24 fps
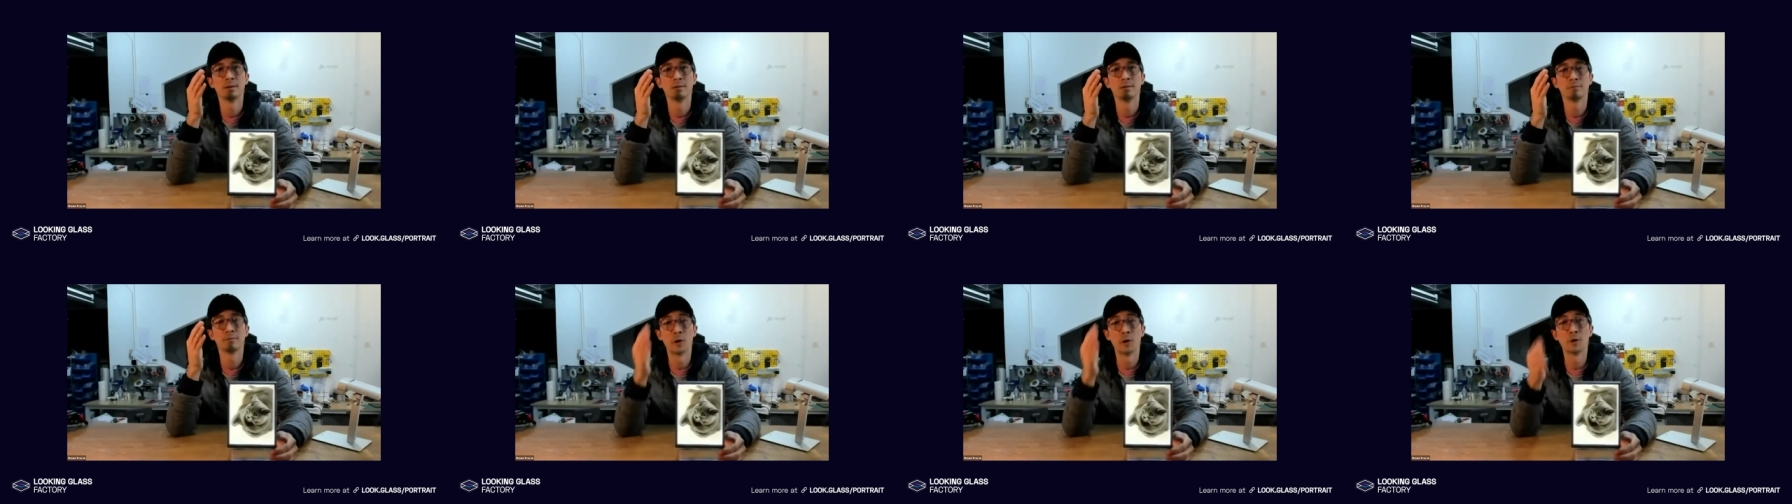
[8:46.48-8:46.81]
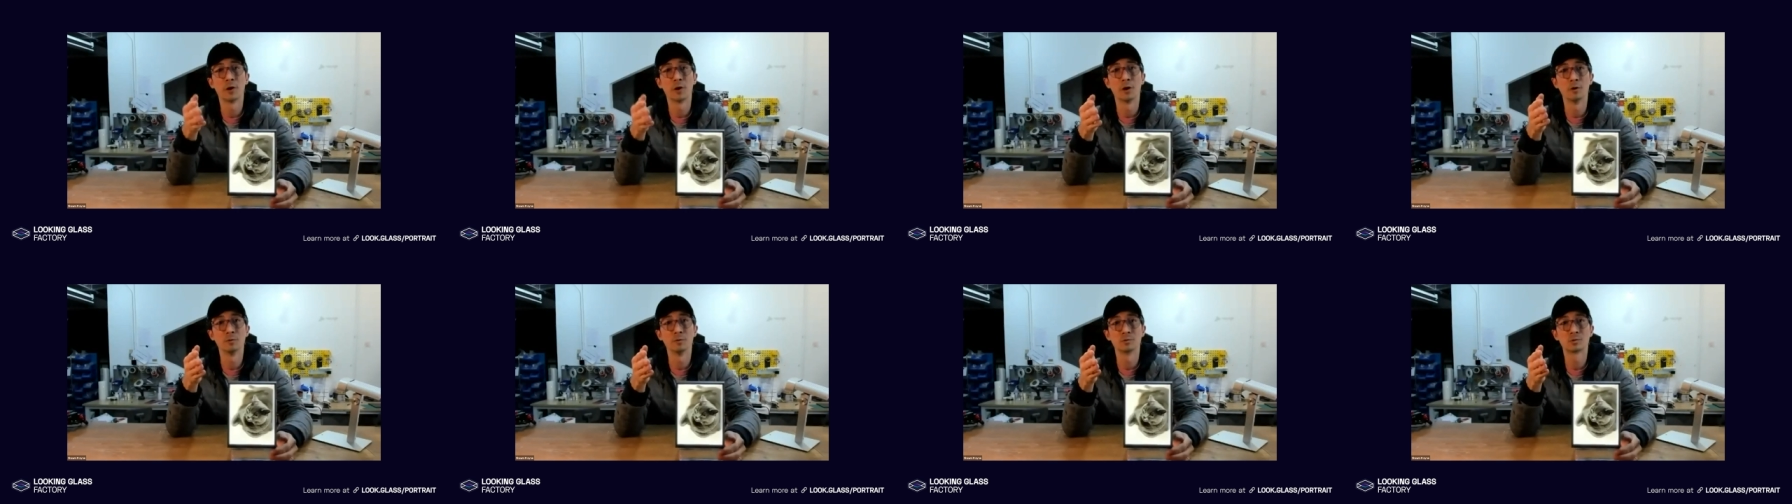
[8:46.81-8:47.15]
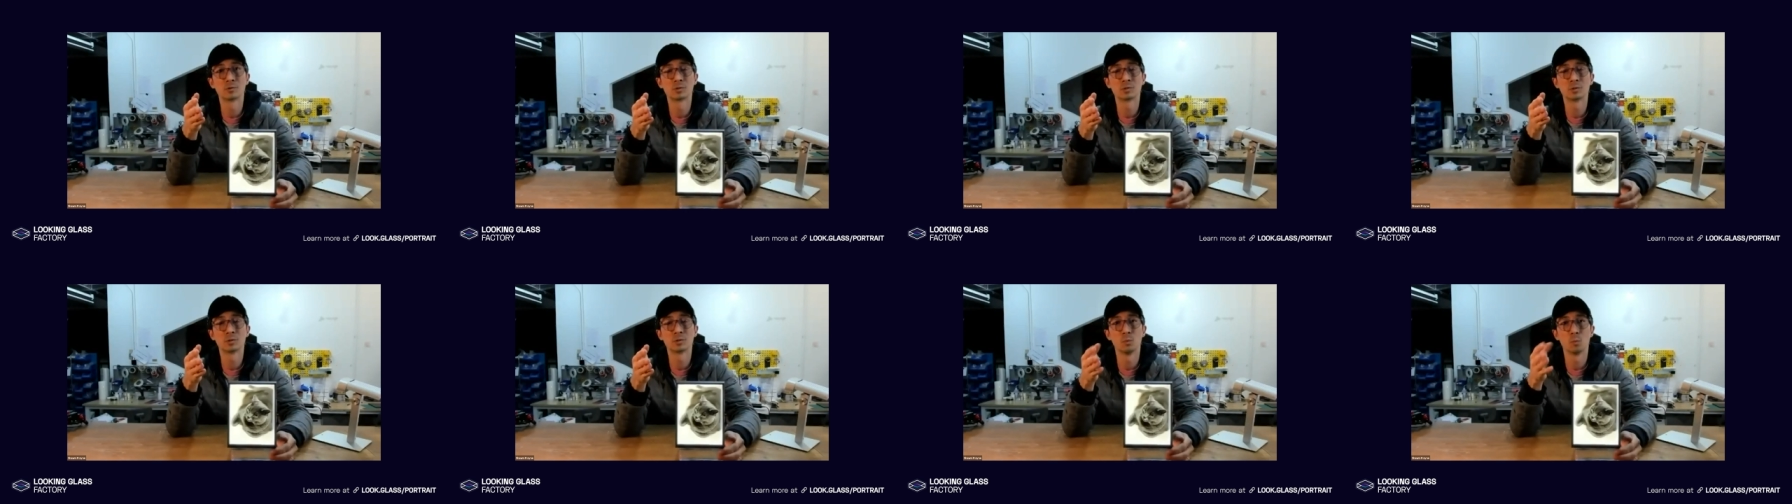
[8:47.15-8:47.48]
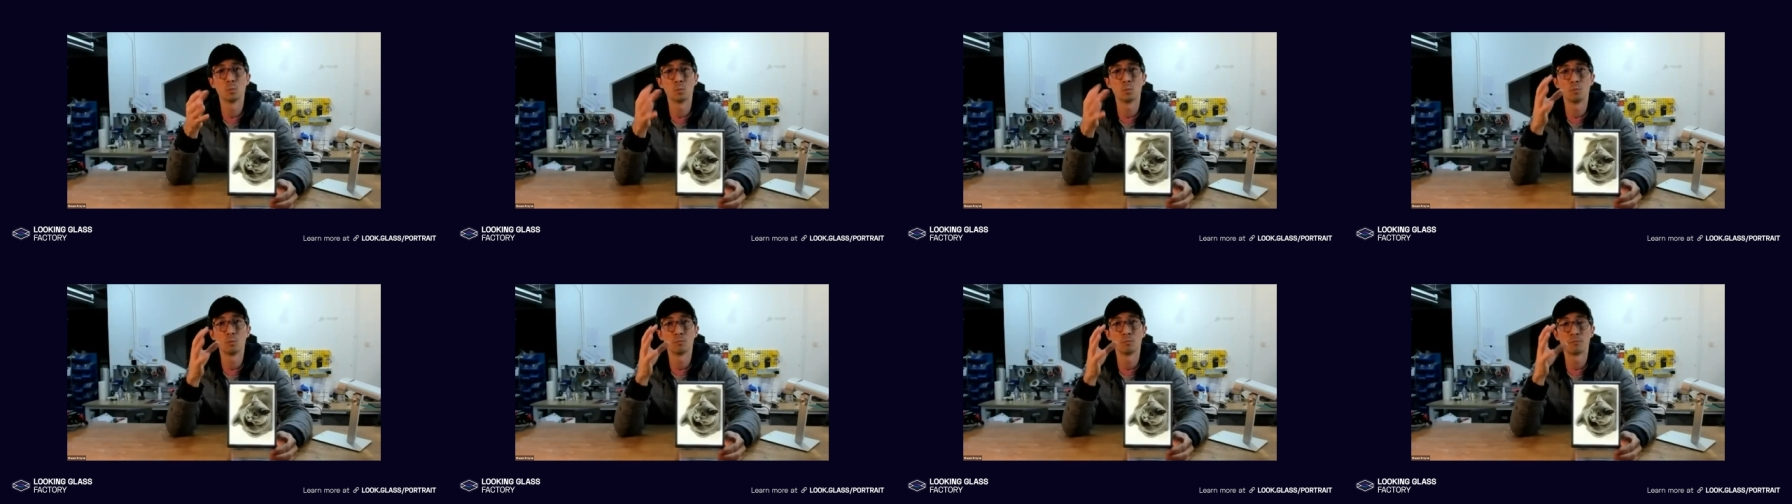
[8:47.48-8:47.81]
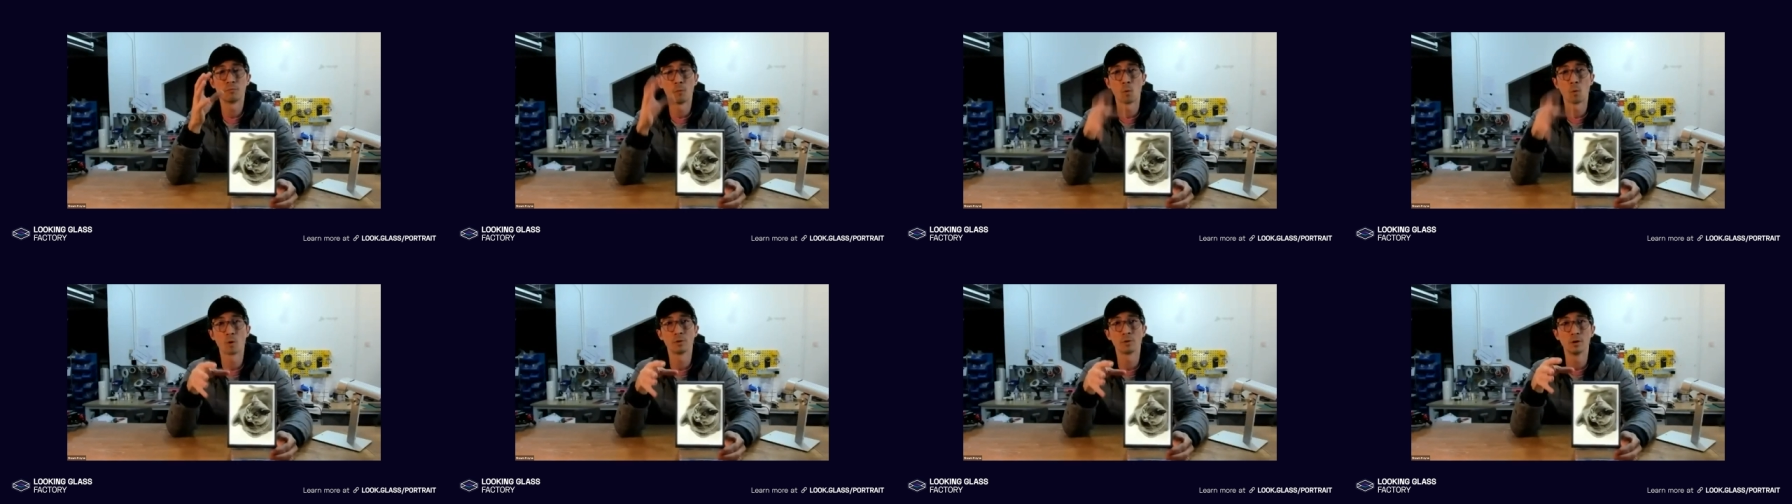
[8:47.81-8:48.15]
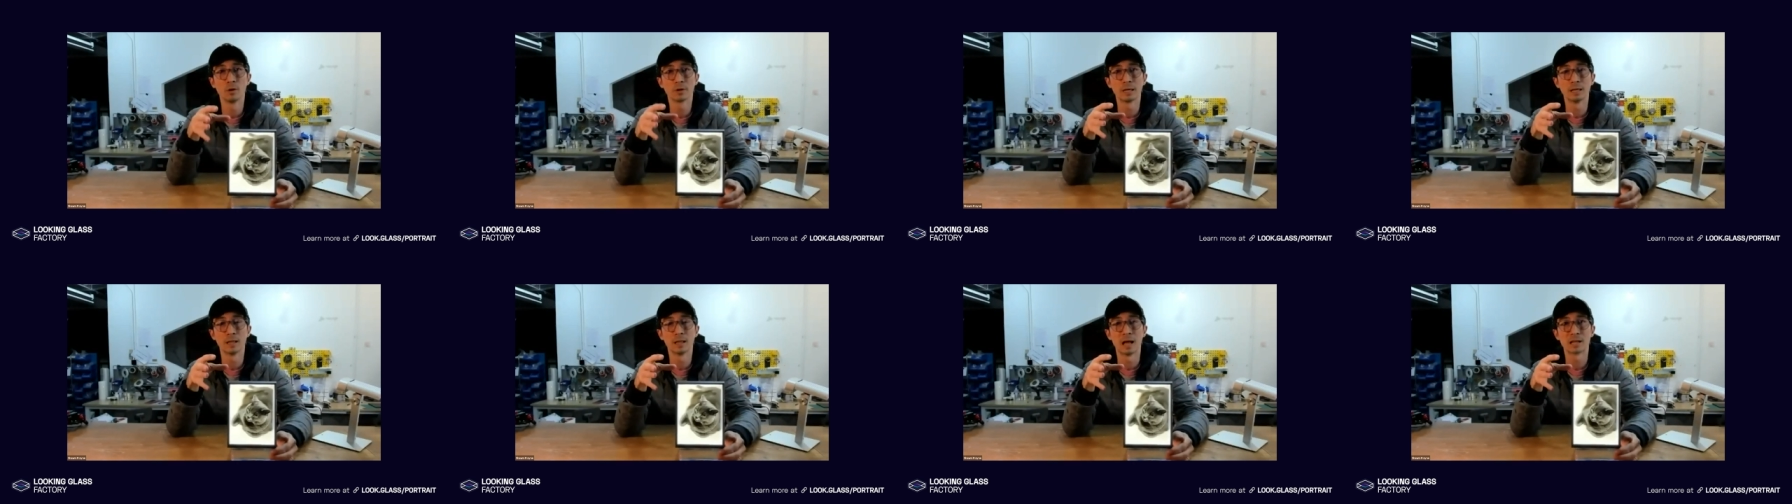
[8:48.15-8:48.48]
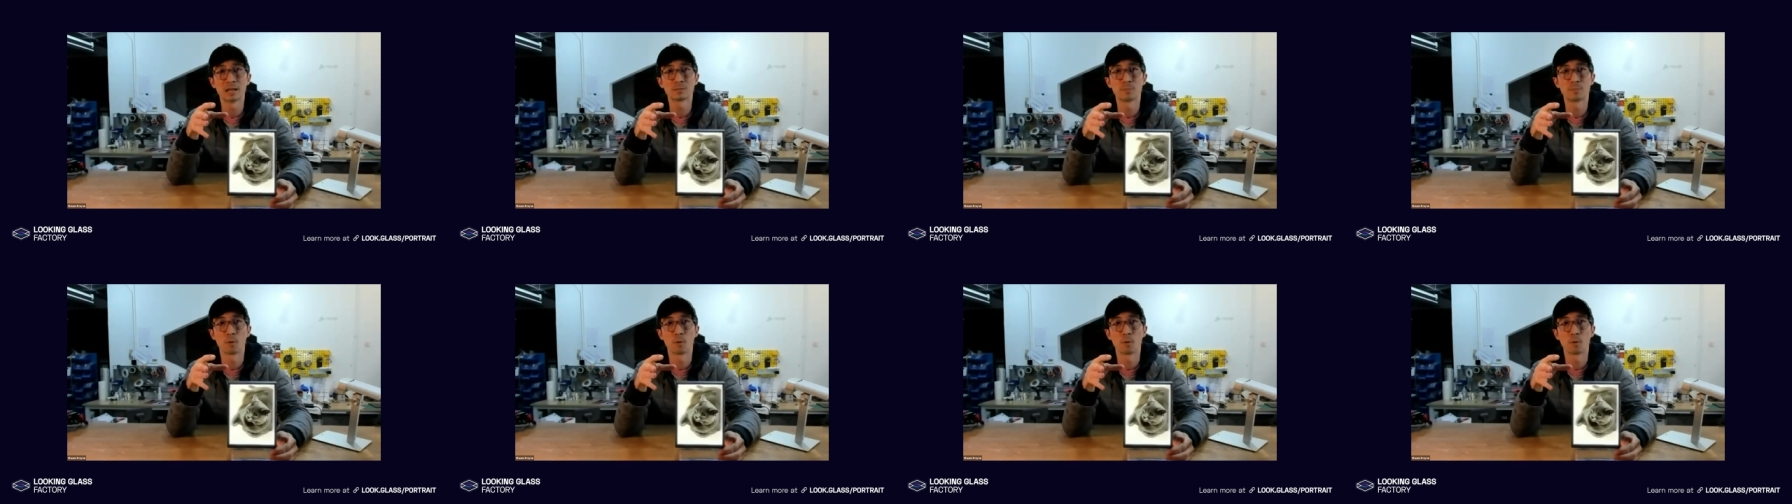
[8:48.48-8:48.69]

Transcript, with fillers: photos for the Looking Glass